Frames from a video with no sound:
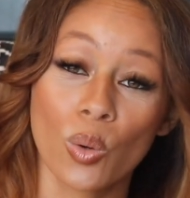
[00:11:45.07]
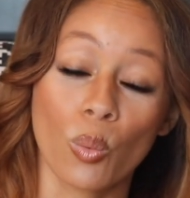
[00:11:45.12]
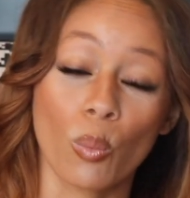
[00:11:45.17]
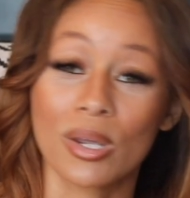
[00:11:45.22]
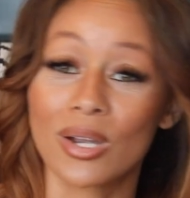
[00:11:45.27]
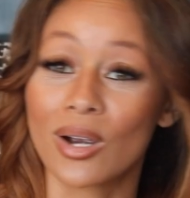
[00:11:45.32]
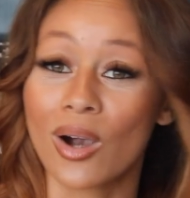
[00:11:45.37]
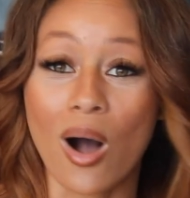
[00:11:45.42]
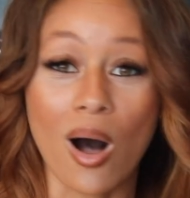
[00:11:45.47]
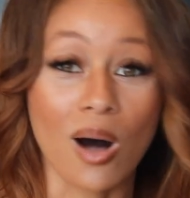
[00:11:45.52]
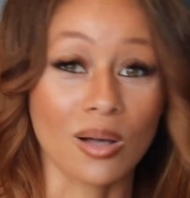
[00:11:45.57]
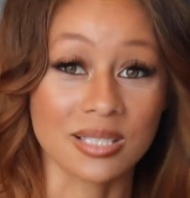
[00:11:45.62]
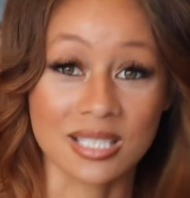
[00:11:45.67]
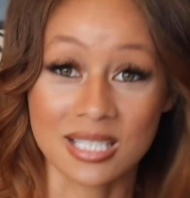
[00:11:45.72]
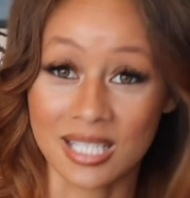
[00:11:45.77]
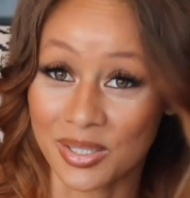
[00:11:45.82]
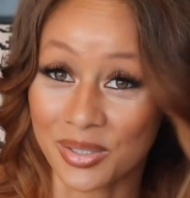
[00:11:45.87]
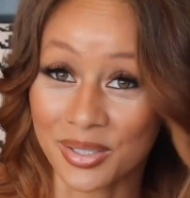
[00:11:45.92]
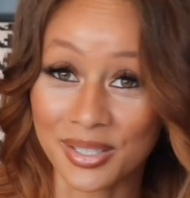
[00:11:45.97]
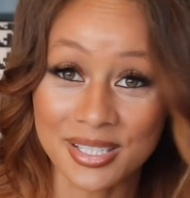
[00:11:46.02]
We are all
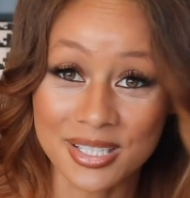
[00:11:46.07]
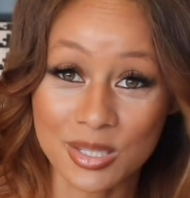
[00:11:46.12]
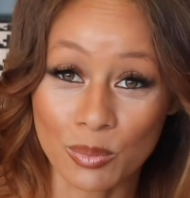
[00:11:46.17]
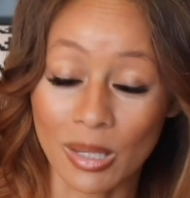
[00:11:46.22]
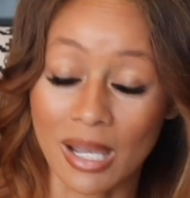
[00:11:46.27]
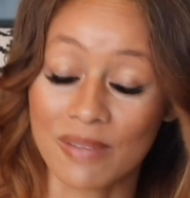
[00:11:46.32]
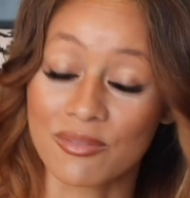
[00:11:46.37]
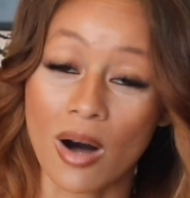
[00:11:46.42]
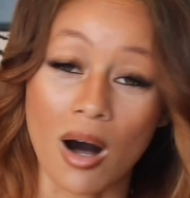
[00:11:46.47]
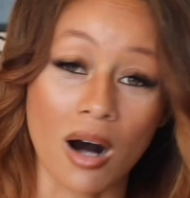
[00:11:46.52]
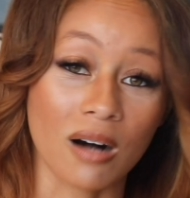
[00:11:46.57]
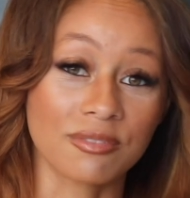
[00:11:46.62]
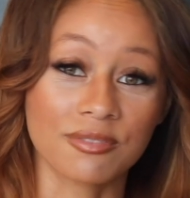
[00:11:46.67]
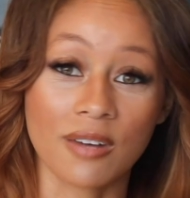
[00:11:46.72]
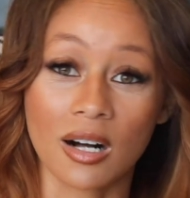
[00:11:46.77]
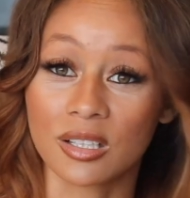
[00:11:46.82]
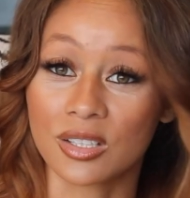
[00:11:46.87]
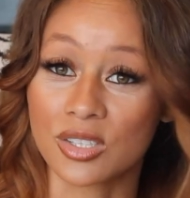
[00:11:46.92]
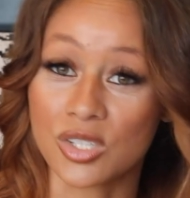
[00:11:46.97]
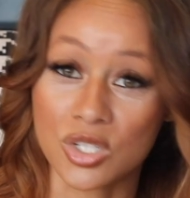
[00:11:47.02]
sinners. We have all
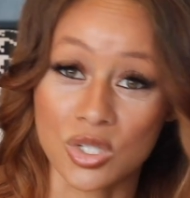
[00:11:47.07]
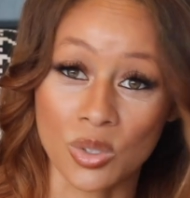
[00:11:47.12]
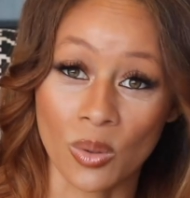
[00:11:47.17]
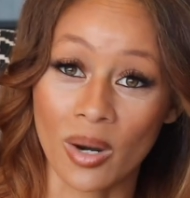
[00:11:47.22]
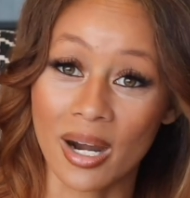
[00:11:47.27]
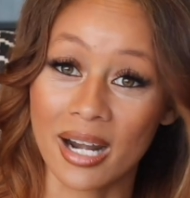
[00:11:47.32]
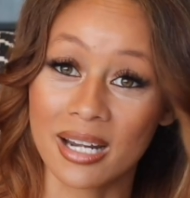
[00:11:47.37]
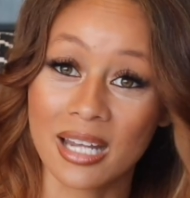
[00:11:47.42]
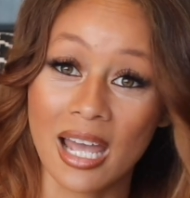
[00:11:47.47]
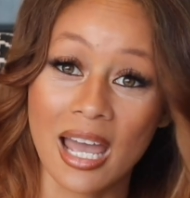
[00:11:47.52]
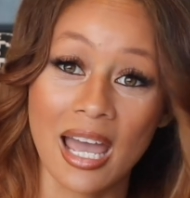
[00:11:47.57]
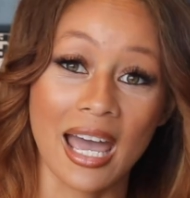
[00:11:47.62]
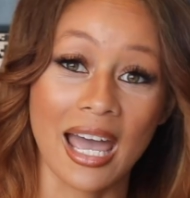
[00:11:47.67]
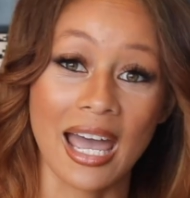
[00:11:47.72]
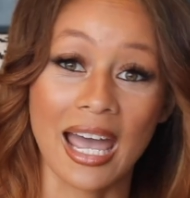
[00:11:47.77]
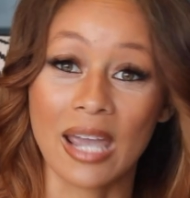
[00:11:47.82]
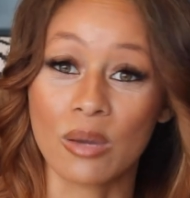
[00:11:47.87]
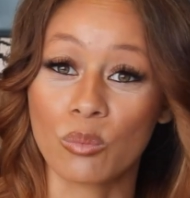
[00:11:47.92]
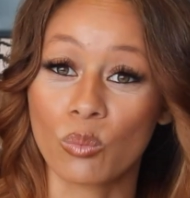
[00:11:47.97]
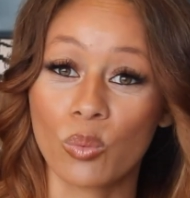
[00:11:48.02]
fallen short,
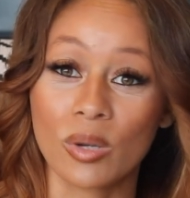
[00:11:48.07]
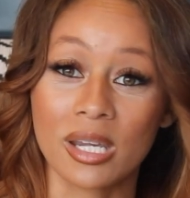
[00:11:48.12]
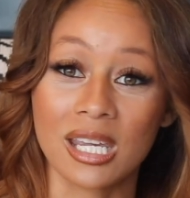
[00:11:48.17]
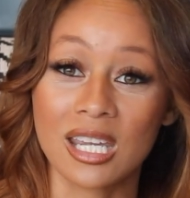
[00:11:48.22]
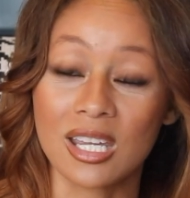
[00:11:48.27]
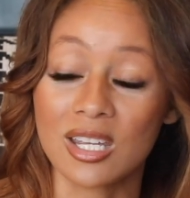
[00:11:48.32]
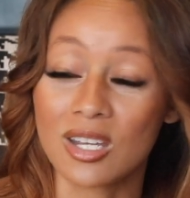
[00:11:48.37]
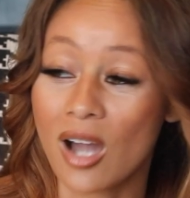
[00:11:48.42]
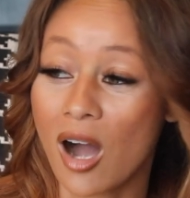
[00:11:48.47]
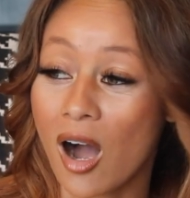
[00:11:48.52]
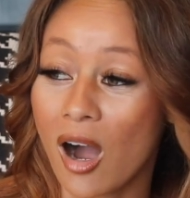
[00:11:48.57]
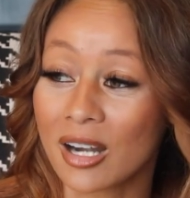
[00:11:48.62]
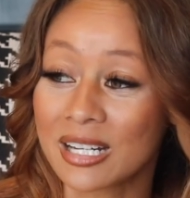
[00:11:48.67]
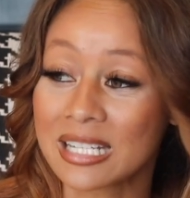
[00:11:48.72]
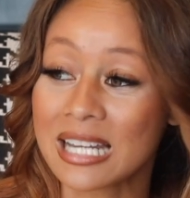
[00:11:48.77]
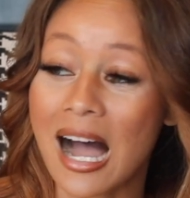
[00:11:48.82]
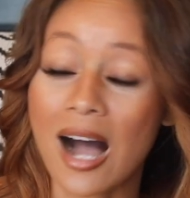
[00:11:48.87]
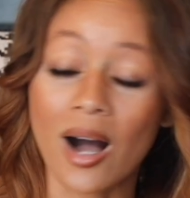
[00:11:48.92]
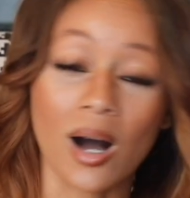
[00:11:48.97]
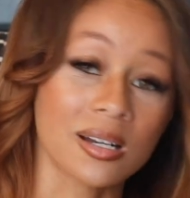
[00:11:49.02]
and we are
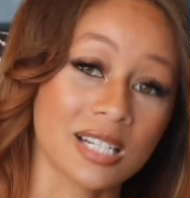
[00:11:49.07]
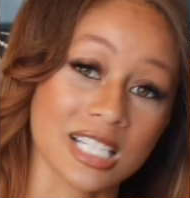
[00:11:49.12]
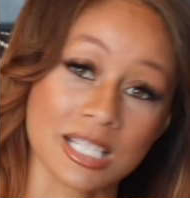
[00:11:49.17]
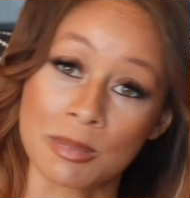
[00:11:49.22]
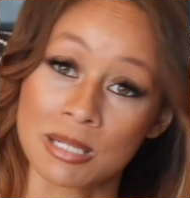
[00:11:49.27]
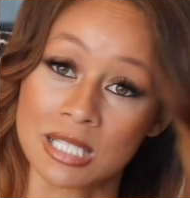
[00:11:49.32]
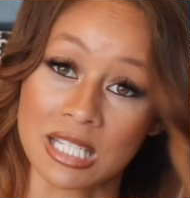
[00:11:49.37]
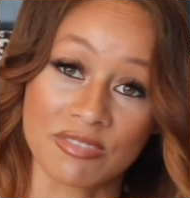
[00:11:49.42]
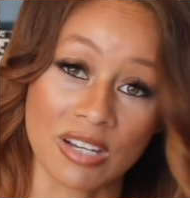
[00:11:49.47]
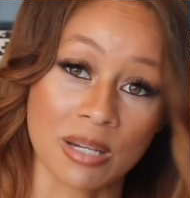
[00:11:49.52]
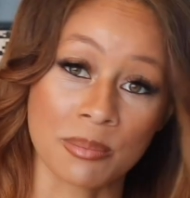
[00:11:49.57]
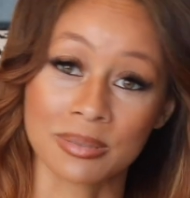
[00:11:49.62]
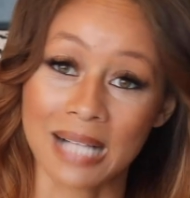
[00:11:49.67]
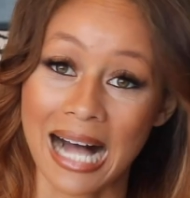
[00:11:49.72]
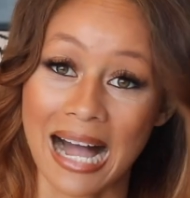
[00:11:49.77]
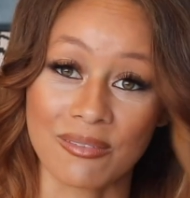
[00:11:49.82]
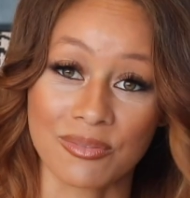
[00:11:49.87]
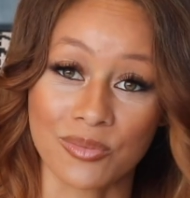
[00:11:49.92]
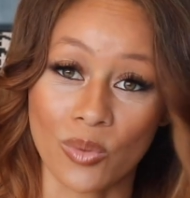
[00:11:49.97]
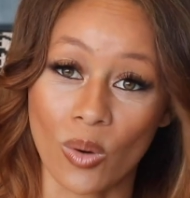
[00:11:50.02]
not on a specific
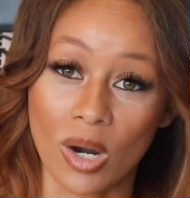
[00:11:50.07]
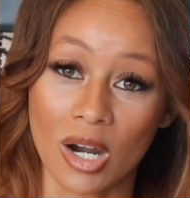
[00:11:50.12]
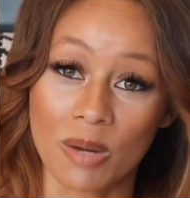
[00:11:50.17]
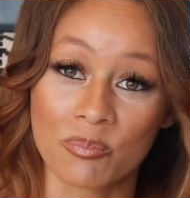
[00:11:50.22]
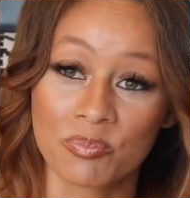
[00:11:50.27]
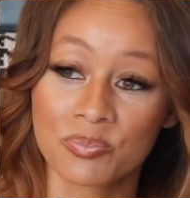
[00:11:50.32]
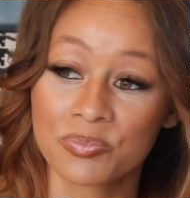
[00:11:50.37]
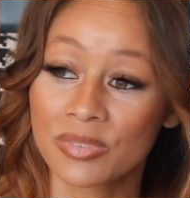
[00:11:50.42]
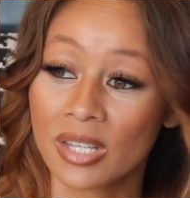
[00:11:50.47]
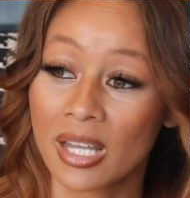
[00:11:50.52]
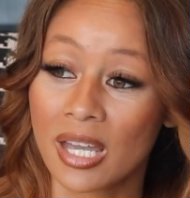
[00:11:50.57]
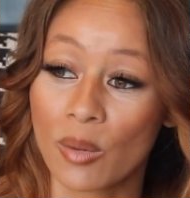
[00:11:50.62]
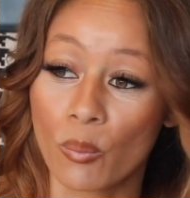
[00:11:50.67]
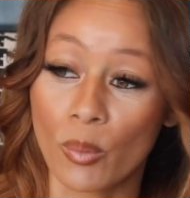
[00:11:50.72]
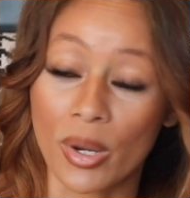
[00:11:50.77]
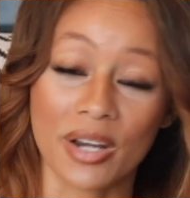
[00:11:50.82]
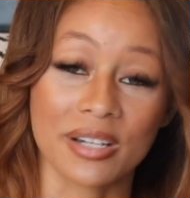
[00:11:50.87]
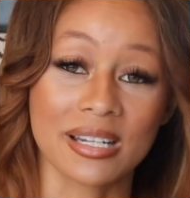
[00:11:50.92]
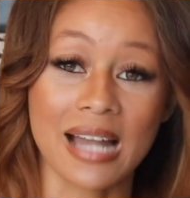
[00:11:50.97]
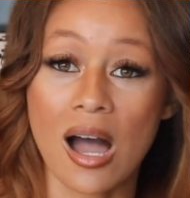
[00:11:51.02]
platform.
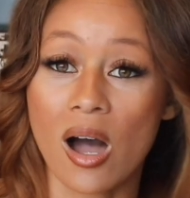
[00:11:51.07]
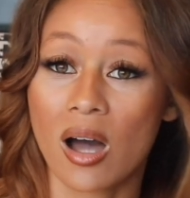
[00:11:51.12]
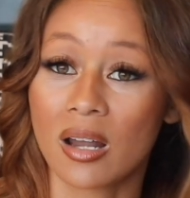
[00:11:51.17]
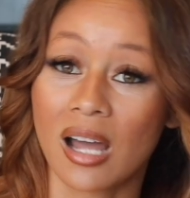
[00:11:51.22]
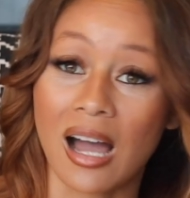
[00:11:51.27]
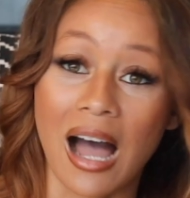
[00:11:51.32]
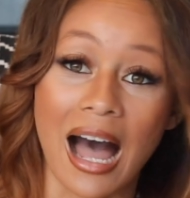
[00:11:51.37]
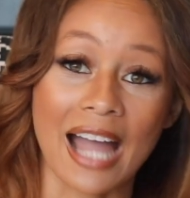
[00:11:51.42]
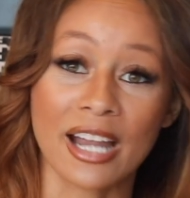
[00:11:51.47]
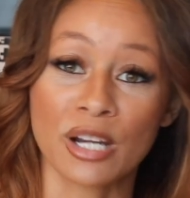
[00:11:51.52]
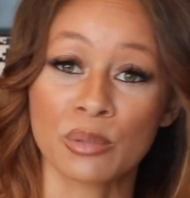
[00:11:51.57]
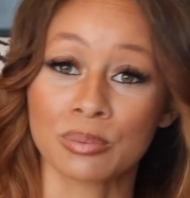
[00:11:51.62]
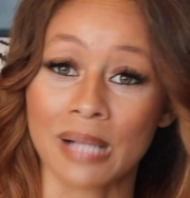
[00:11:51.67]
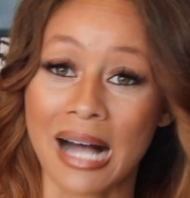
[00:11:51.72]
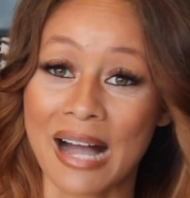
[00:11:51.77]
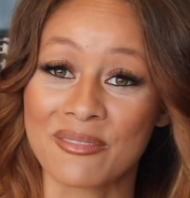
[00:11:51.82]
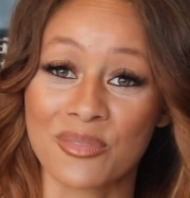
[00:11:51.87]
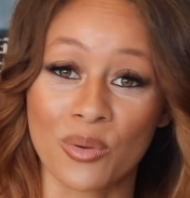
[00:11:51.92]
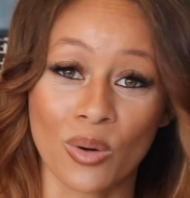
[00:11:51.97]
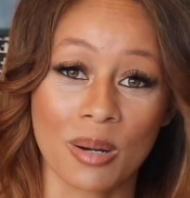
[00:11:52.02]
We are not on a higher
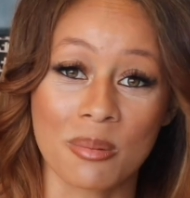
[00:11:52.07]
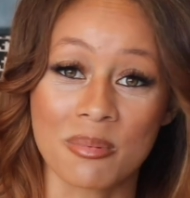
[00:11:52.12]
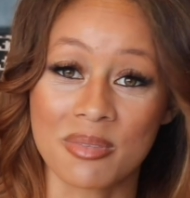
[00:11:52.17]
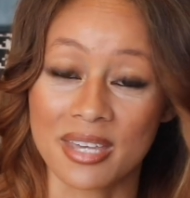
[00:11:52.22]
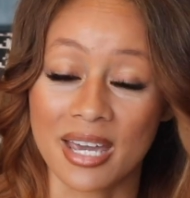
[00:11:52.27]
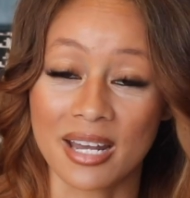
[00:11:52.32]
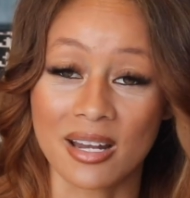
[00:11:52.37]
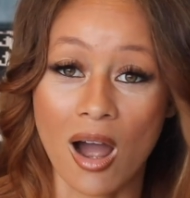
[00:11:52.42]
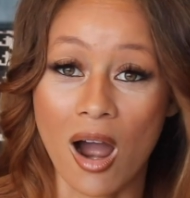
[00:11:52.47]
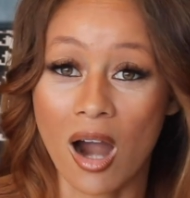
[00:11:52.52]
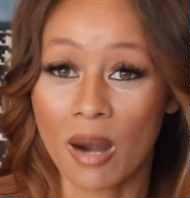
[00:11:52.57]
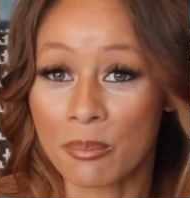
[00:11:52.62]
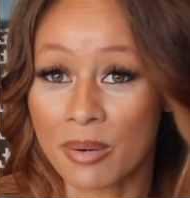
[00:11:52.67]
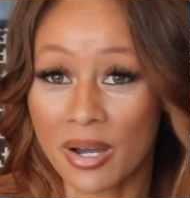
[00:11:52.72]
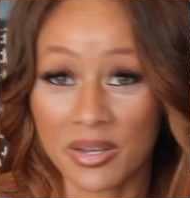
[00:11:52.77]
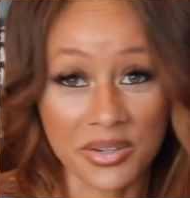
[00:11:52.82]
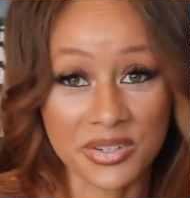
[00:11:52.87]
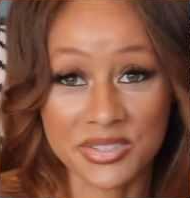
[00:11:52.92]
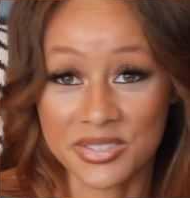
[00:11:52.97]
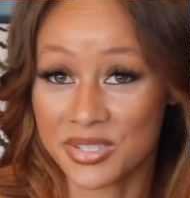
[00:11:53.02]
platform than our
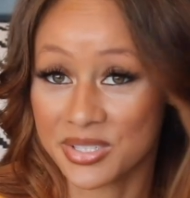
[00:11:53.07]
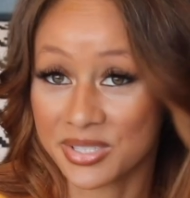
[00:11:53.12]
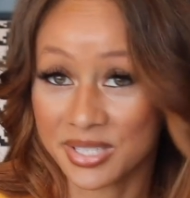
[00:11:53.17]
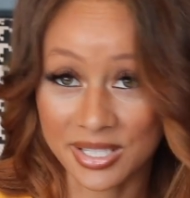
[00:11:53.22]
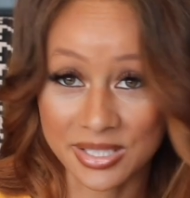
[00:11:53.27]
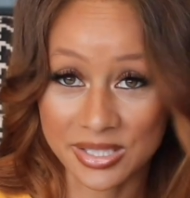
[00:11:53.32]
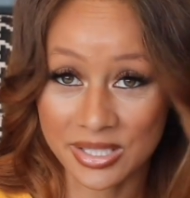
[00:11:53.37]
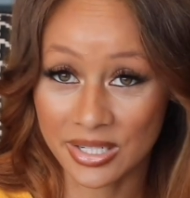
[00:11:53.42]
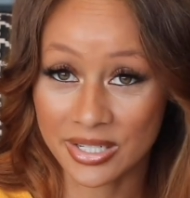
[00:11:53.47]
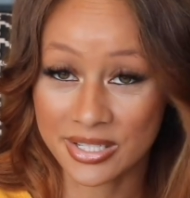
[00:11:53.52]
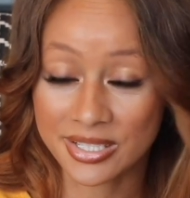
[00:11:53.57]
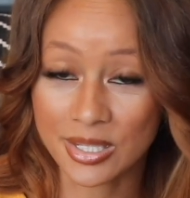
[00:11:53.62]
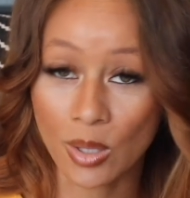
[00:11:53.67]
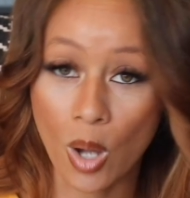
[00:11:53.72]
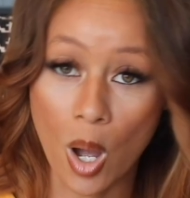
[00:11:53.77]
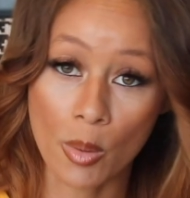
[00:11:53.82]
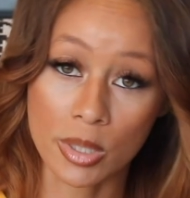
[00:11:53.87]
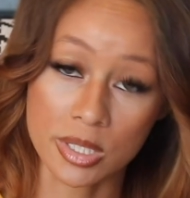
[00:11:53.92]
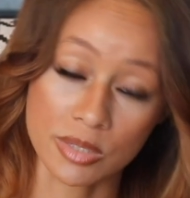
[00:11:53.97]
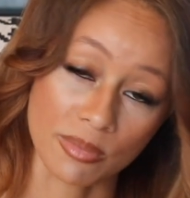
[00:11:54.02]
brothers or sisters. So
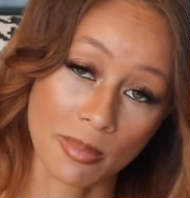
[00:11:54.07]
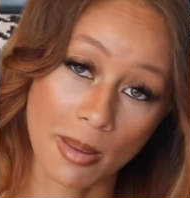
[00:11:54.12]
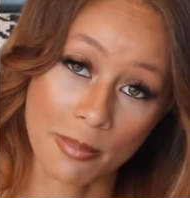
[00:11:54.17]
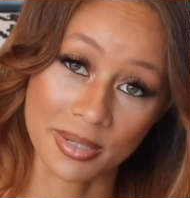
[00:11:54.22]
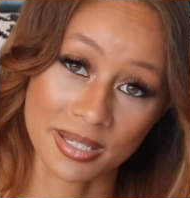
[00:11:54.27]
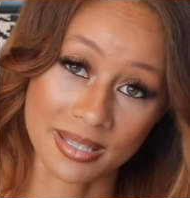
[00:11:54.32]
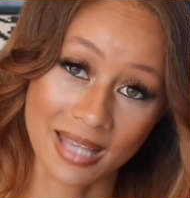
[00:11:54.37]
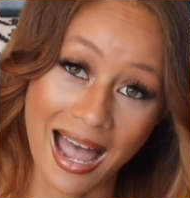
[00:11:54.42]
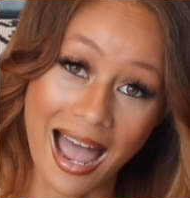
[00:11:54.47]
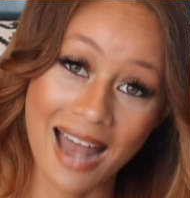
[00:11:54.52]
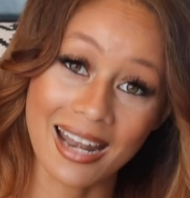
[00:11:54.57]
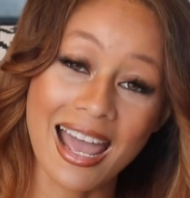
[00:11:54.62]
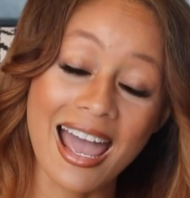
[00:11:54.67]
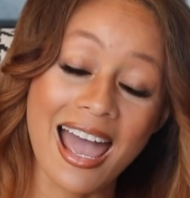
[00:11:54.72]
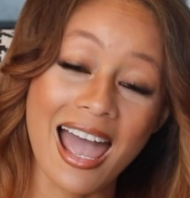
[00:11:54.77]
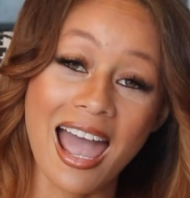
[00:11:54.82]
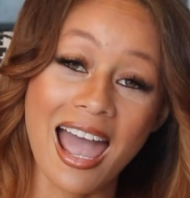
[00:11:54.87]
always remember that.